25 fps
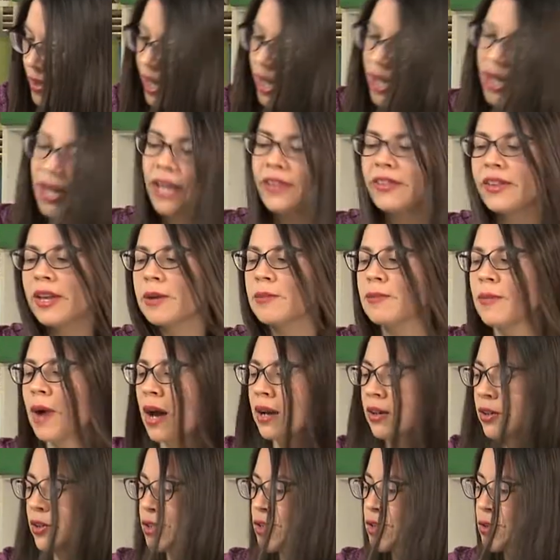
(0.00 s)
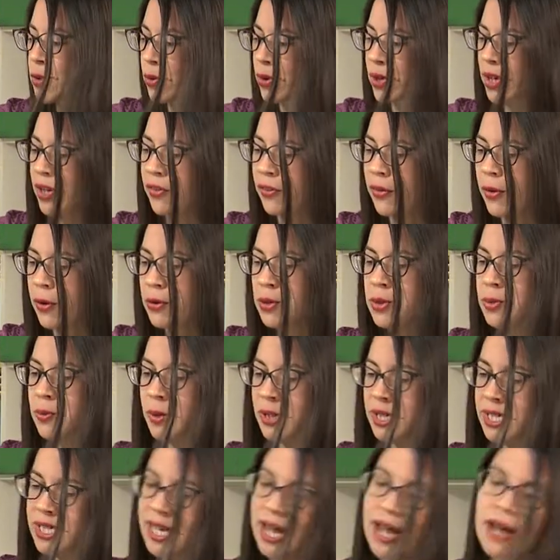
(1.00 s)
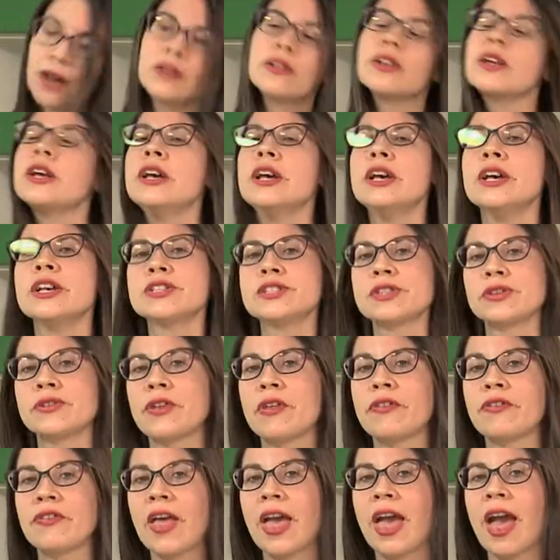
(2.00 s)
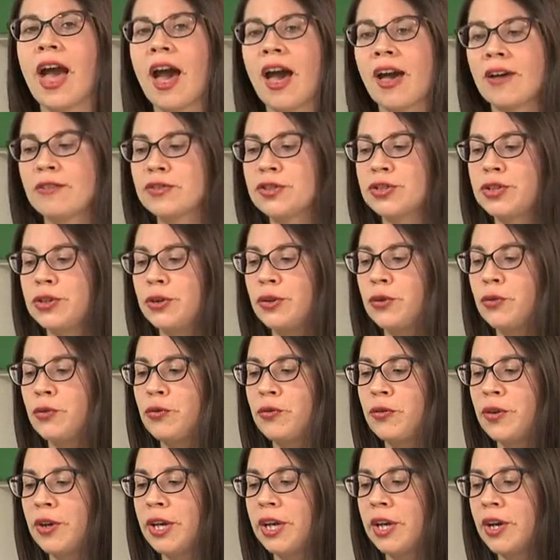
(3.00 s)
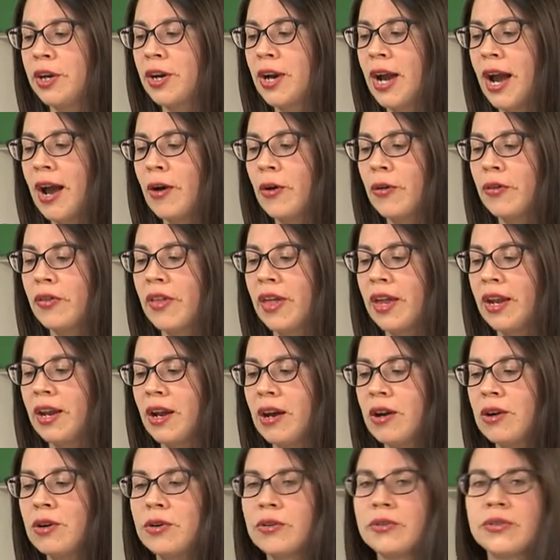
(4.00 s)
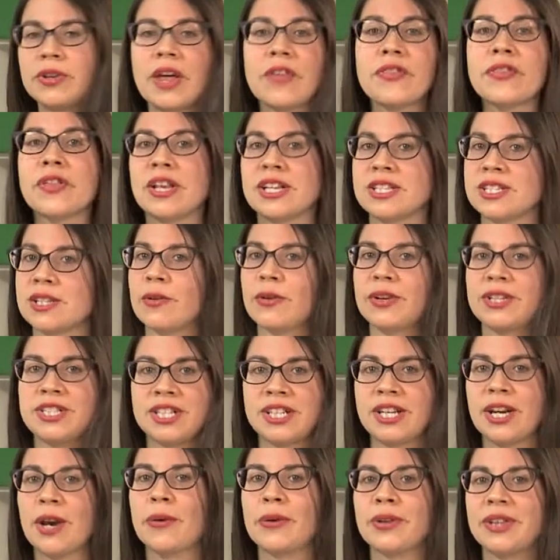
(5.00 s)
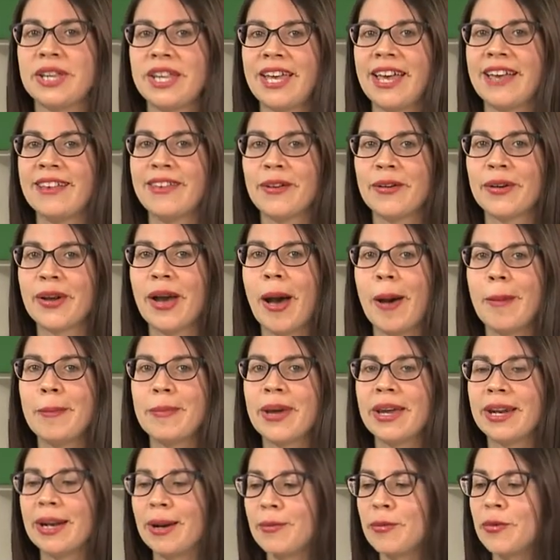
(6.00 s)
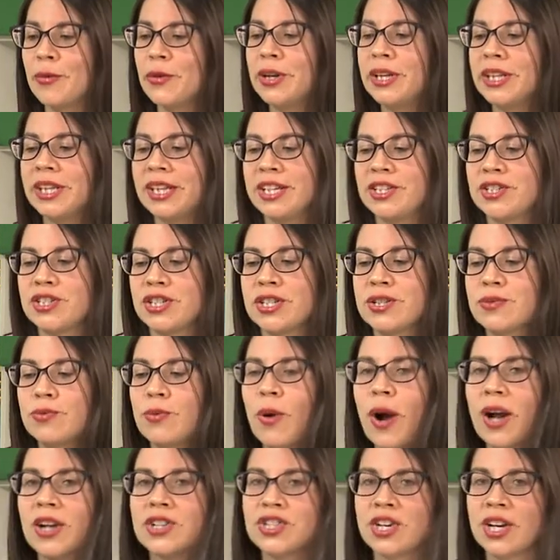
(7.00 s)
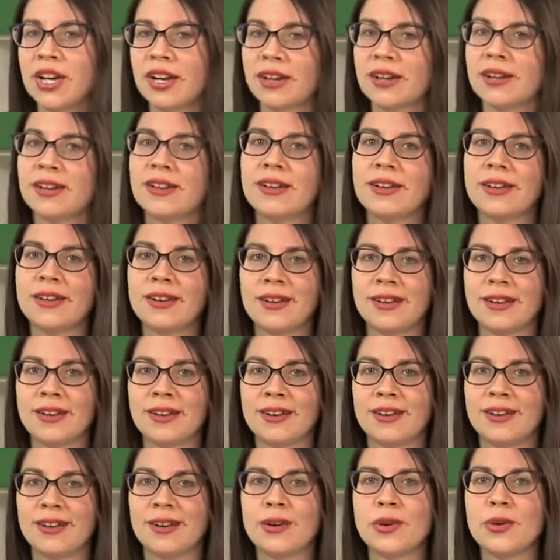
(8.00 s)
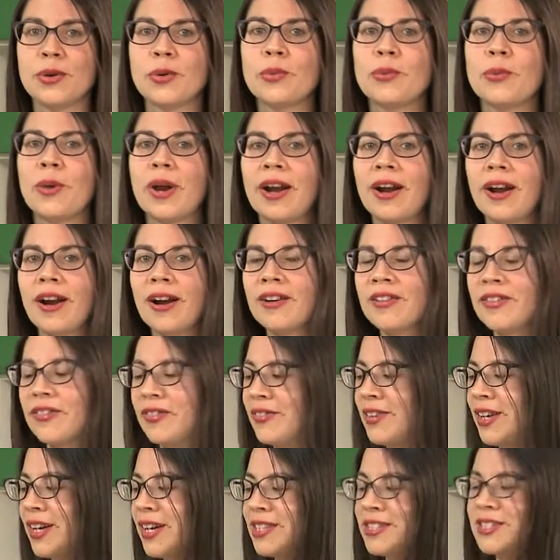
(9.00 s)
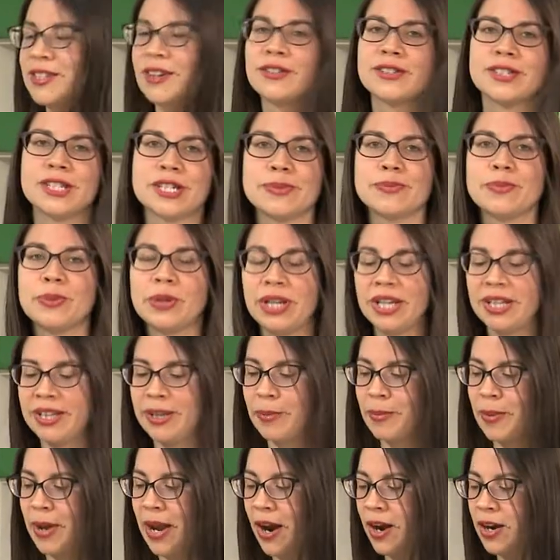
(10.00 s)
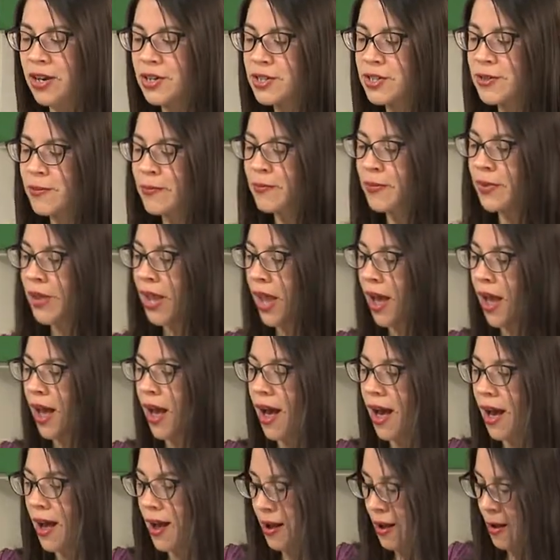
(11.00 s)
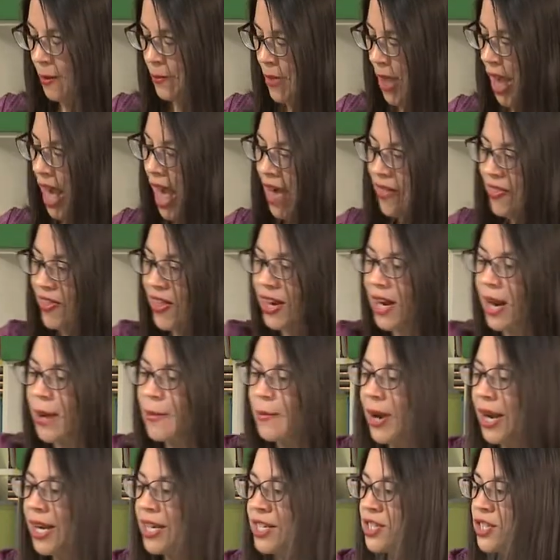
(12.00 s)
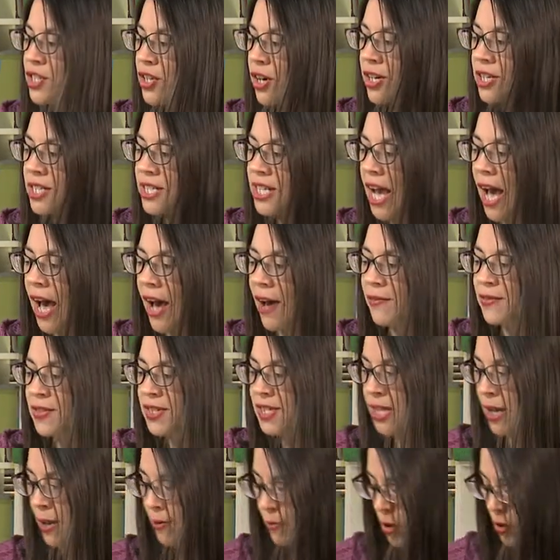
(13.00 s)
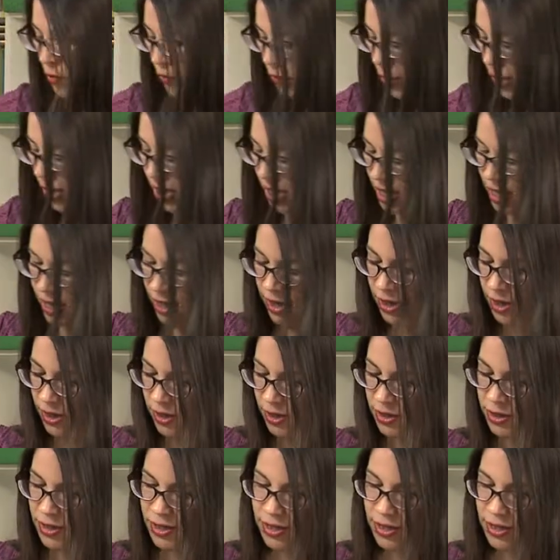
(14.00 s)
and then model sorting those ones out so that they have to figure out that, oh, nothing's going to go in the yellow cup, and I'm really just watching where the adult is putting the bears. And then I might start to have some over here